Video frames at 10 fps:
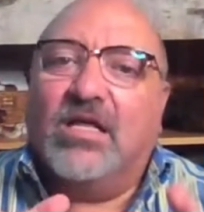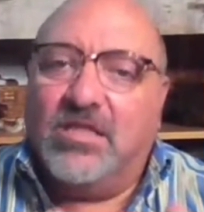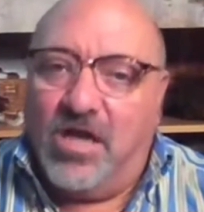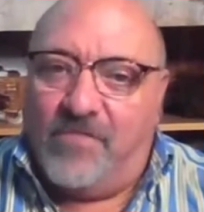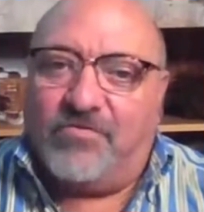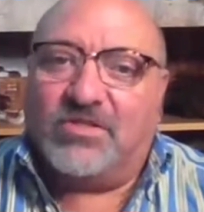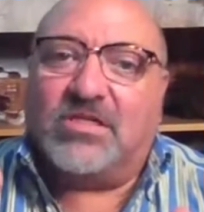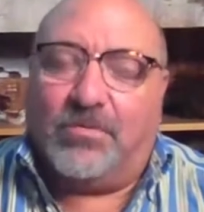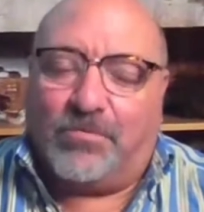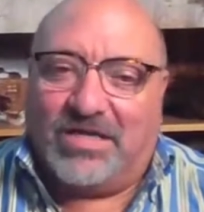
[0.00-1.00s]
the office
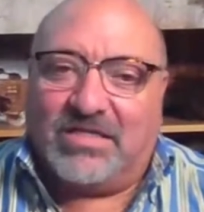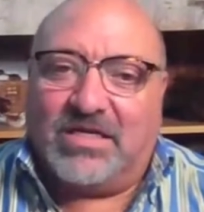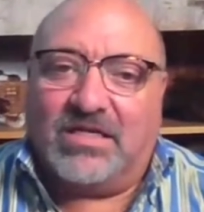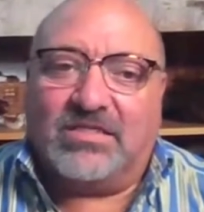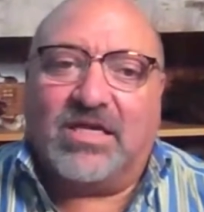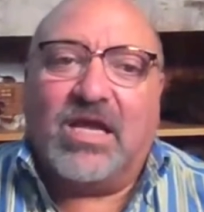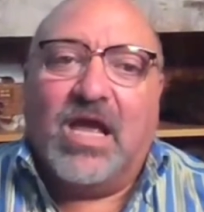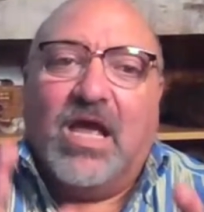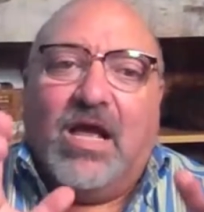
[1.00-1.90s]
of the presidency.